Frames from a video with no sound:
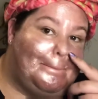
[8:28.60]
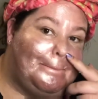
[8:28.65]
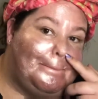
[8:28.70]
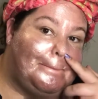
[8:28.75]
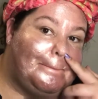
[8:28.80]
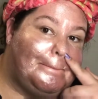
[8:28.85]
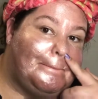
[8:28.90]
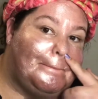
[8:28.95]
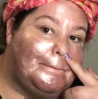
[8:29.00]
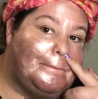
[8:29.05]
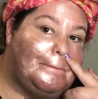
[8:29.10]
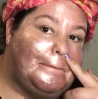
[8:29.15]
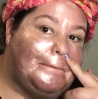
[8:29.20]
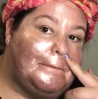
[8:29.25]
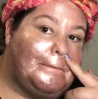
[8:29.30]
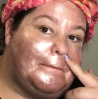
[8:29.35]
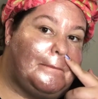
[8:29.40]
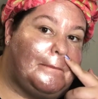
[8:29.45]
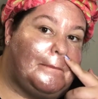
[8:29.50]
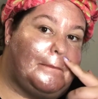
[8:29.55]

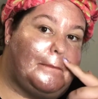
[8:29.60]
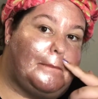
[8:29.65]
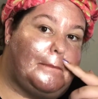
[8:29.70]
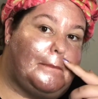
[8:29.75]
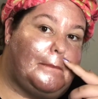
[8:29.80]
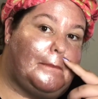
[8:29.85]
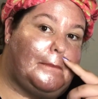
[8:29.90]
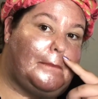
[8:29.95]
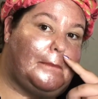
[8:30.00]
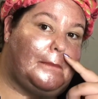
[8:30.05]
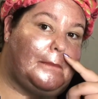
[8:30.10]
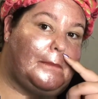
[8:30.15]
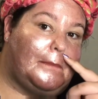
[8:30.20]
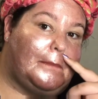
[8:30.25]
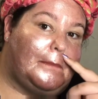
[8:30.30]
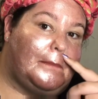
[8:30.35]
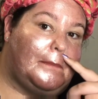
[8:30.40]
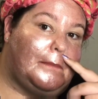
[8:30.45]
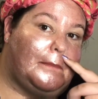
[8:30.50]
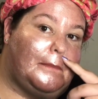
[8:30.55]

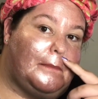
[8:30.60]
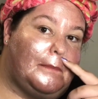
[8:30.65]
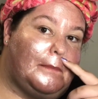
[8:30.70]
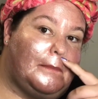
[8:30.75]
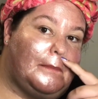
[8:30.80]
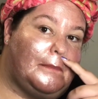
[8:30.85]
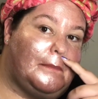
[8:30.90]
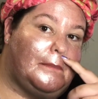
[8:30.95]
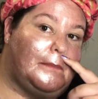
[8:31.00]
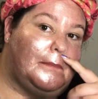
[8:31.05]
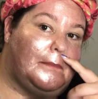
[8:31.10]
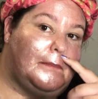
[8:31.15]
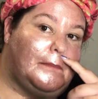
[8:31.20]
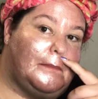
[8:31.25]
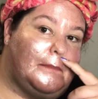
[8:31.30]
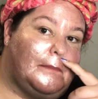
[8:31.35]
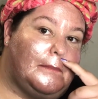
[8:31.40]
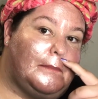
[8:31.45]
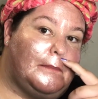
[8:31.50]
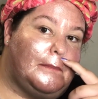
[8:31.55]

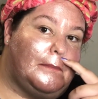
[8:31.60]
(no one is talking)